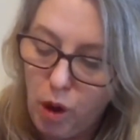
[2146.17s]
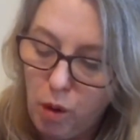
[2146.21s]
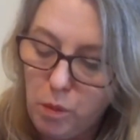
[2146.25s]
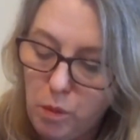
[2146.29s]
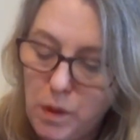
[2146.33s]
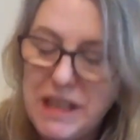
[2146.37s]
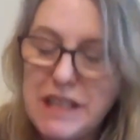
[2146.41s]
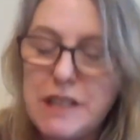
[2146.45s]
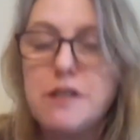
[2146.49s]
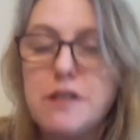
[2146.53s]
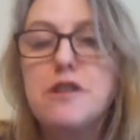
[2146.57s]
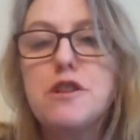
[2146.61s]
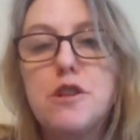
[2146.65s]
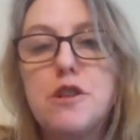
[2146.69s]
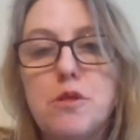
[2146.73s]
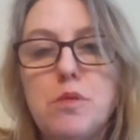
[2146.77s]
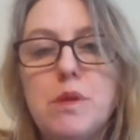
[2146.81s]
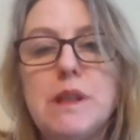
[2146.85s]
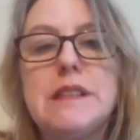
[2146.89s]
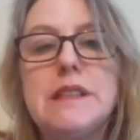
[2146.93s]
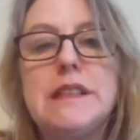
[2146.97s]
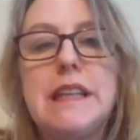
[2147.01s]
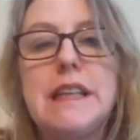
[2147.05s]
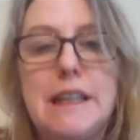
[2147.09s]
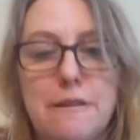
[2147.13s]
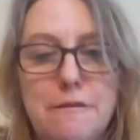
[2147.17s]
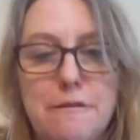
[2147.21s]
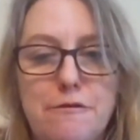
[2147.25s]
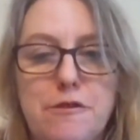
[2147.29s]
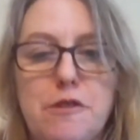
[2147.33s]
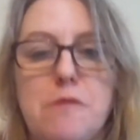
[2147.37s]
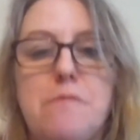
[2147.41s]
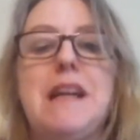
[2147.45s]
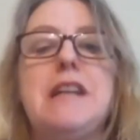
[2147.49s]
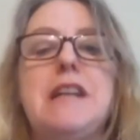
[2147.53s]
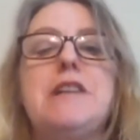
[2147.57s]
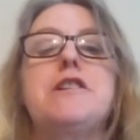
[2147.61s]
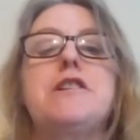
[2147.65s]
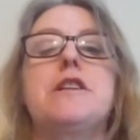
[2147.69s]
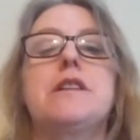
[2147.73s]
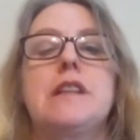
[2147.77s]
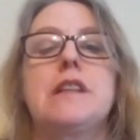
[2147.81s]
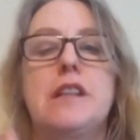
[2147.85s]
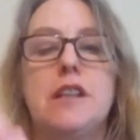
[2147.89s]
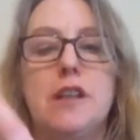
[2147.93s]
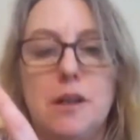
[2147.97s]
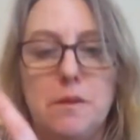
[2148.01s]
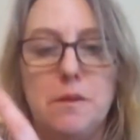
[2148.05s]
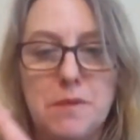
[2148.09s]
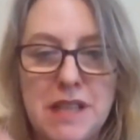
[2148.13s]
what we do with the information
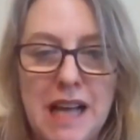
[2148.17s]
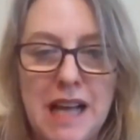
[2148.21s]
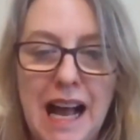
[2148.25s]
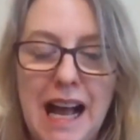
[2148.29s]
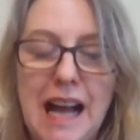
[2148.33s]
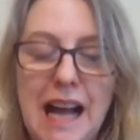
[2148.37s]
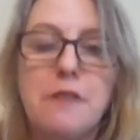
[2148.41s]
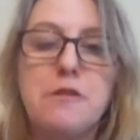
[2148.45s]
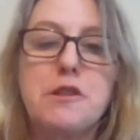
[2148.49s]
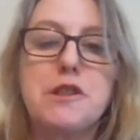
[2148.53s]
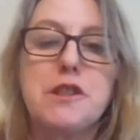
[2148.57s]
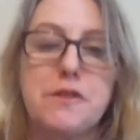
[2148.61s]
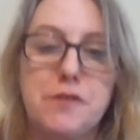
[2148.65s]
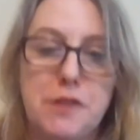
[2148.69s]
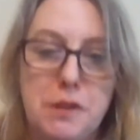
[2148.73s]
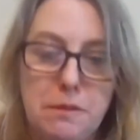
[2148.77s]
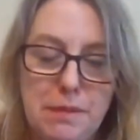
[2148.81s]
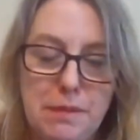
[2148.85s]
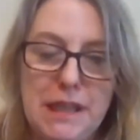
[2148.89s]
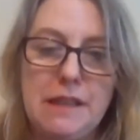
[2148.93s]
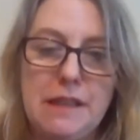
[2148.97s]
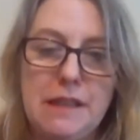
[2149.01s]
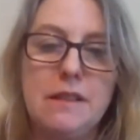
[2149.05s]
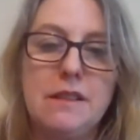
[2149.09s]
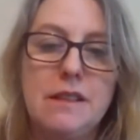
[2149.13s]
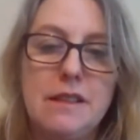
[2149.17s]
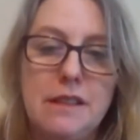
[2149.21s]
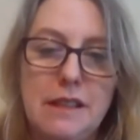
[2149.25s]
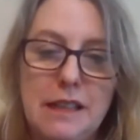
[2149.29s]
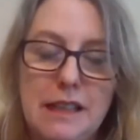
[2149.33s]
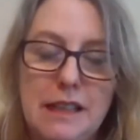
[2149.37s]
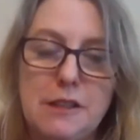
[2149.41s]
that comes out of the bill